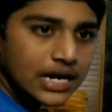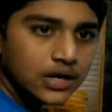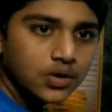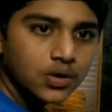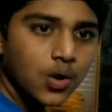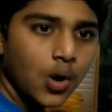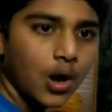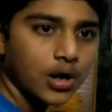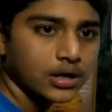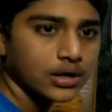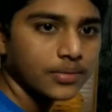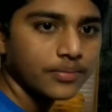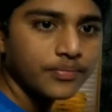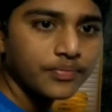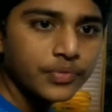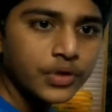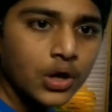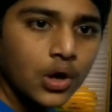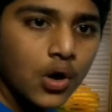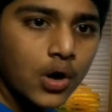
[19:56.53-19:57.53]
and cot.
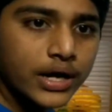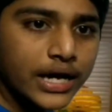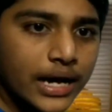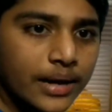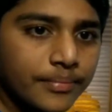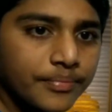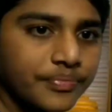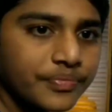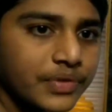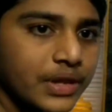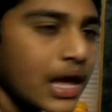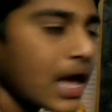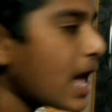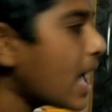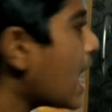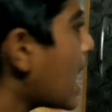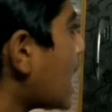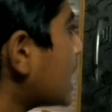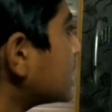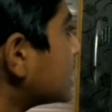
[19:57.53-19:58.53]
Okay.
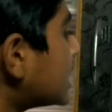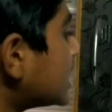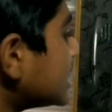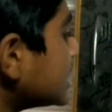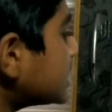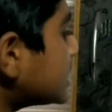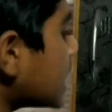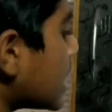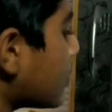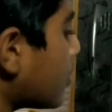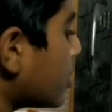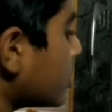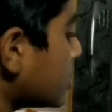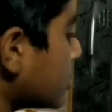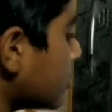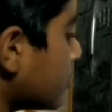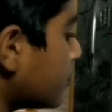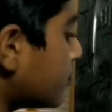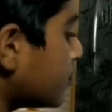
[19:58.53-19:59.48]
And that is about